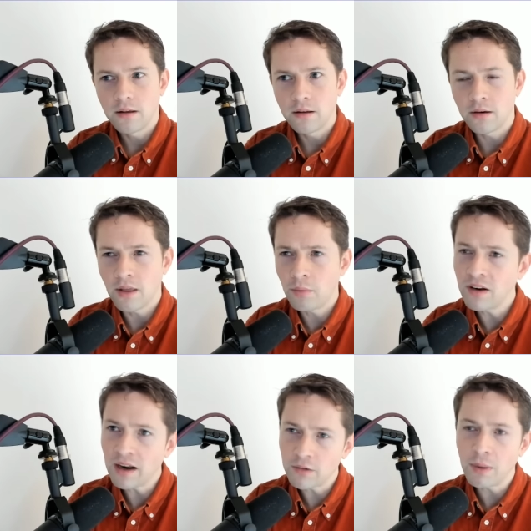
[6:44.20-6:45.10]
You know, there was an
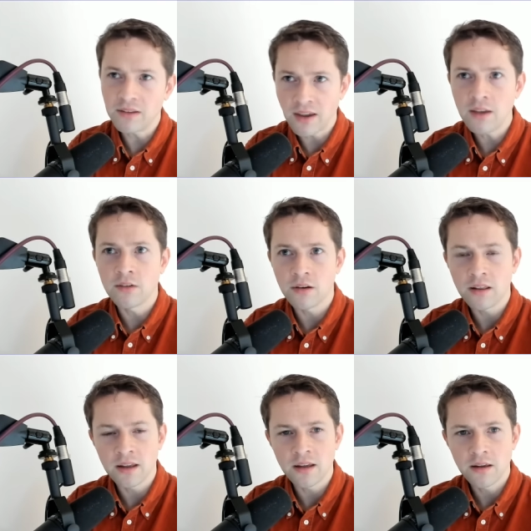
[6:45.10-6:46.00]
expectation, I
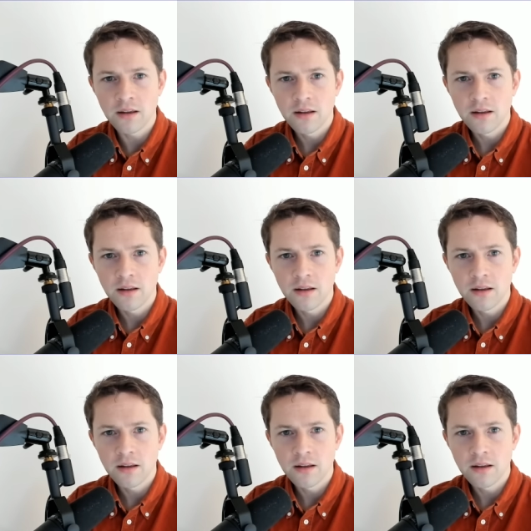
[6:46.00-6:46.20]
think,